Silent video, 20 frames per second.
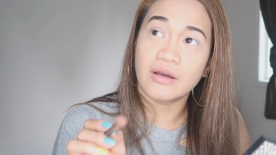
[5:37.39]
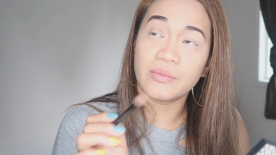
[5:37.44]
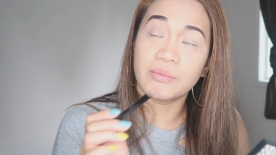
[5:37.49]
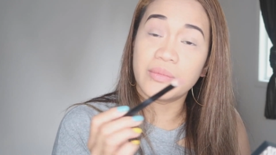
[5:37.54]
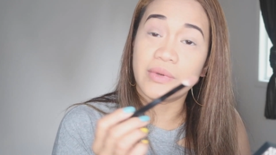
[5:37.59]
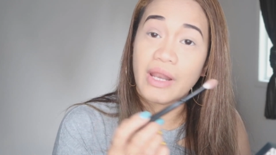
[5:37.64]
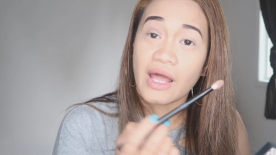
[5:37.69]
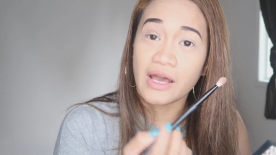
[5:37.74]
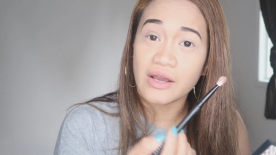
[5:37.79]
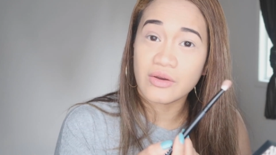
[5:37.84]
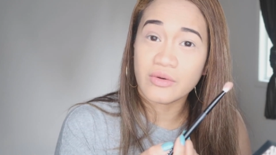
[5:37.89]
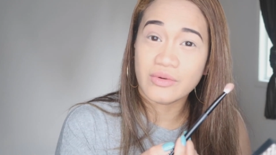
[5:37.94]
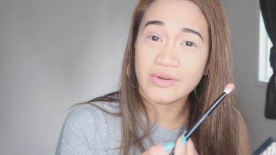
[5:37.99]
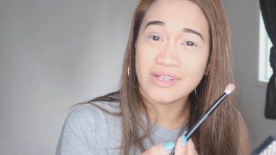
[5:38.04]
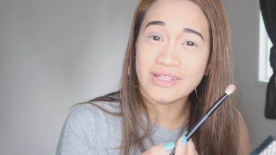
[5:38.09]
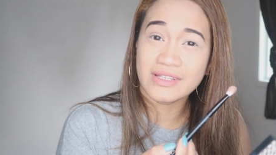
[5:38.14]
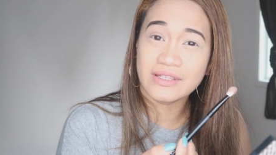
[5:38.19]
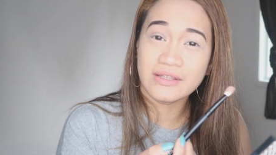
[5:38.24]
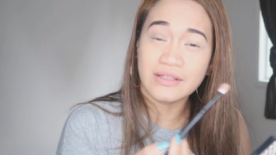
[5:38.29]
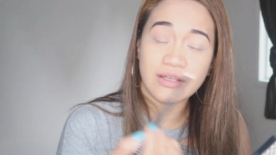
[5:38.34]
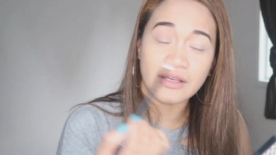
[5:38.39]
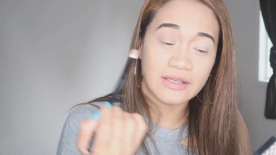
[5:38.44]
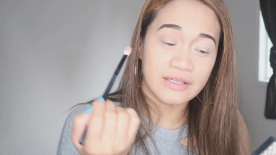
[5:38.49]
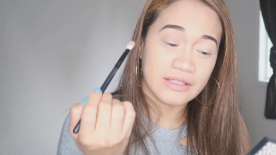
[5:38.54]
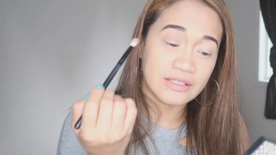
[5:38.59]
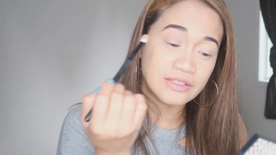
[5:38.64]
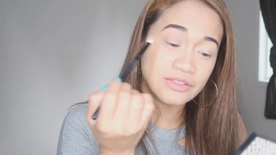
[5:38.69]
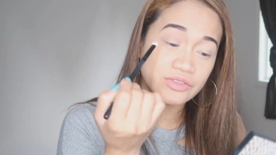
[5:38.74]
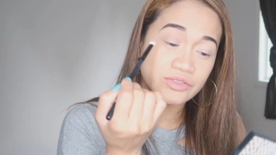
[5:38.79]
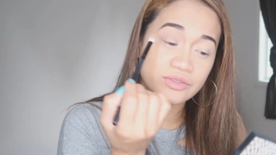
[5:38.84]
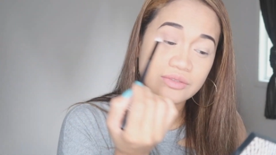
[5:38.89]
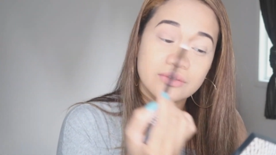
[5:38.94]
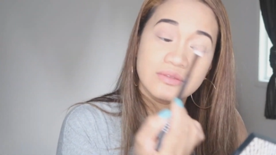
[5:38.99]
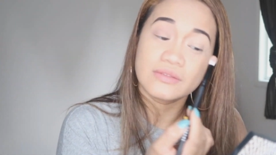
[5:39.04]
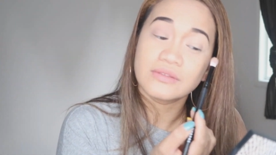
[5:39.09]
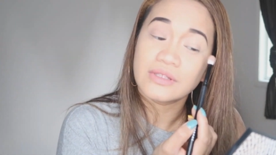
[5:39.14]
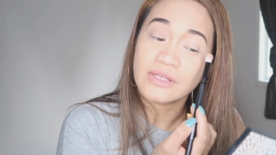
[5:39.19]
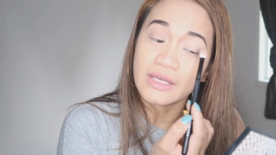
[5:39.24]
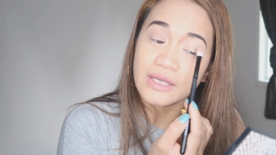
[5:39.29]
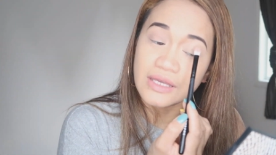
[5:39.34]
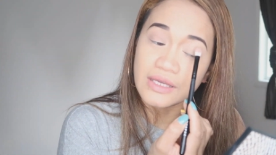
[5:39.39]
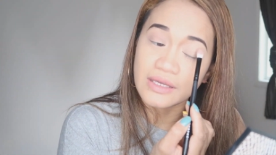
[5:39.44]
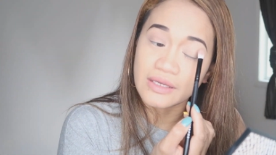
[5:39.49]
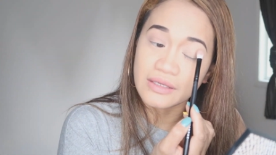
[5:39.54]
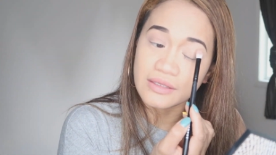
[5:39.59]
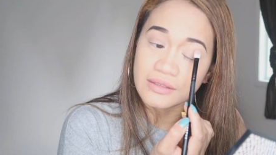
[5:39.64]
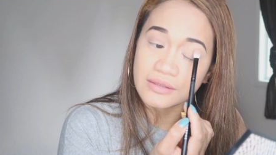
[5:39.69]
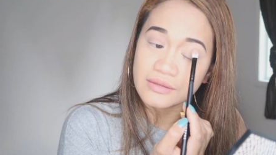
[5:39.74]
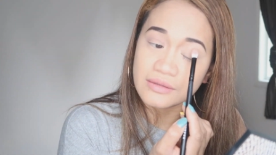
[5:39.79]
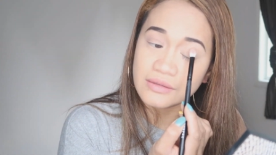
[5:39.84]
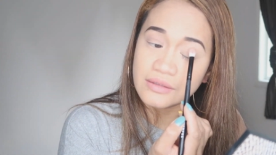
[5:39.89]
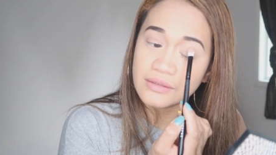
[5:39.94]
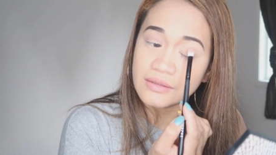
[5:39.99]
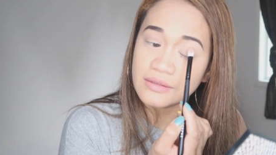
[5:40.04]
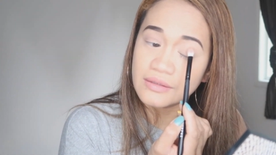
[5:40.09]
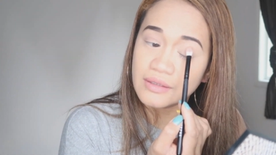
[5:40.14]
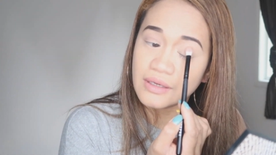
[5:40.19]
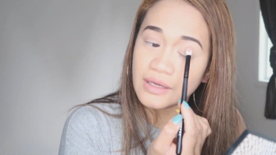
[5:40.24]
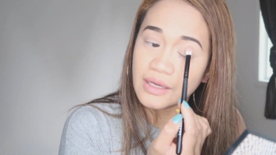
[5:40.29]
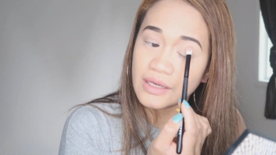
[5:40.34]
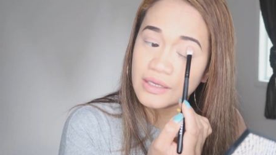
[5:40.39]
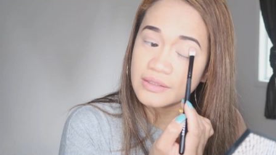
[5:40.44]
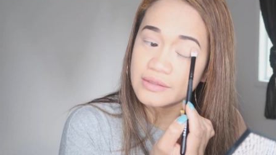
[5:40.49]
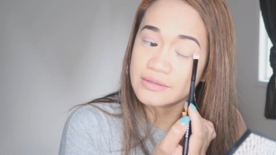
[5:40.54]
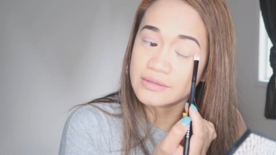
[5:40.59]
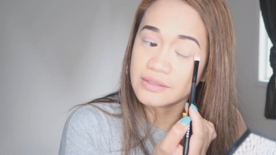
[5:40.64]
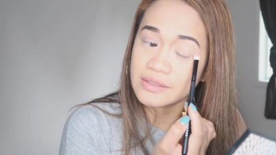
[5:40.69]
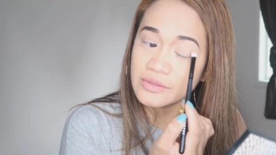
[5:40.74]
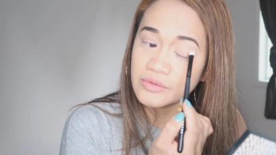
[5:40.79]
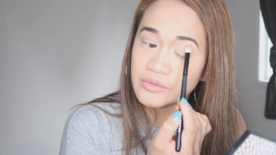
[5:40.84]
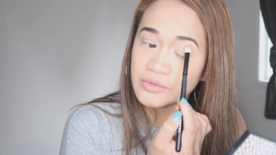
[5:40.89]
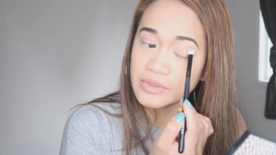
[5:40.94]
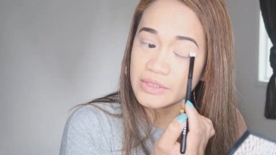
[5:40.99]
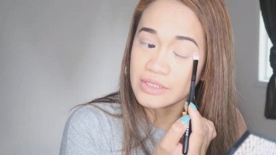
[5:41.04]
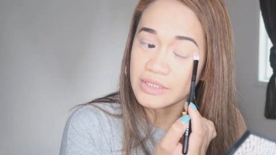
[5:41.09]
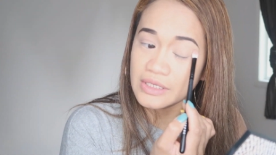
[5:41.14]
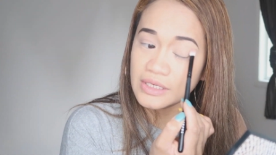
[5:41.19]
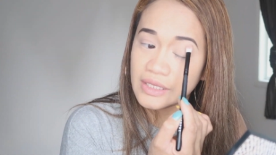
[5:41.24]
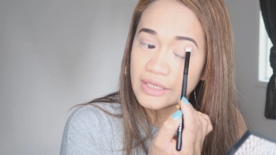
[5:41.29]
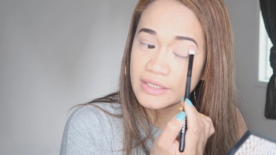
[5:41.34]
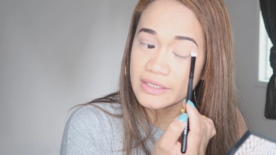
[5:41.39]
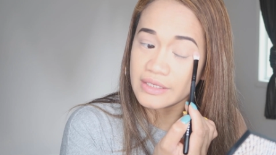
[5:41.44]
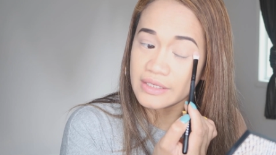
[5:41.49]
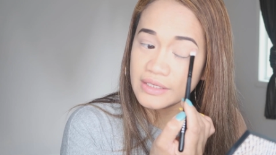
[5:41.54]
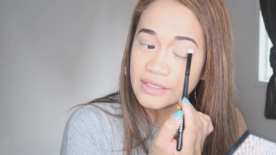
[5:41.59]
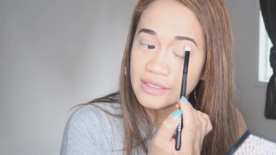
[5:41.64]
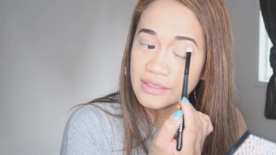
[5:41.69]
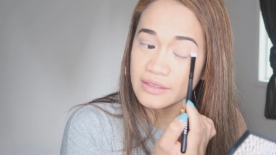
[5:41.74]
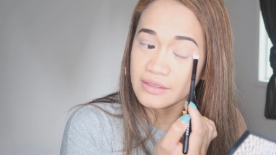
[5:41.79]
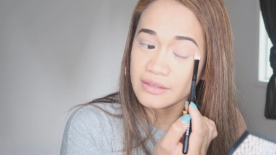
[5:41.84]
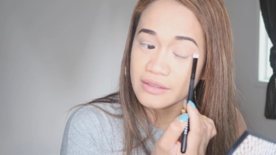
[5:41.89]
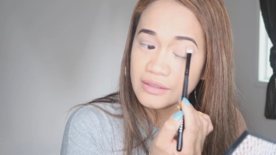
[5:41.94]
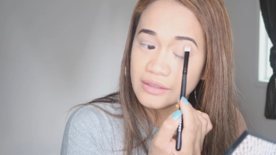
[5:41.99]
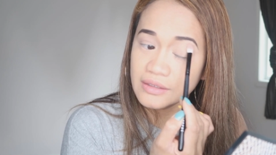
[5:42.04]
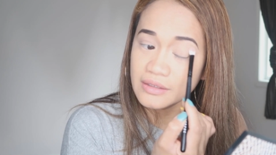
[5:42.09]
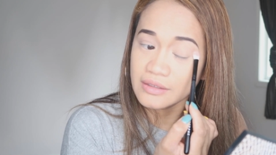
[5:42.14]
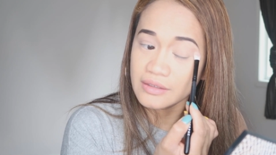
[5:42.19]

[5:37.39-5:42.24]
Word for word: a black one and I didn't really like it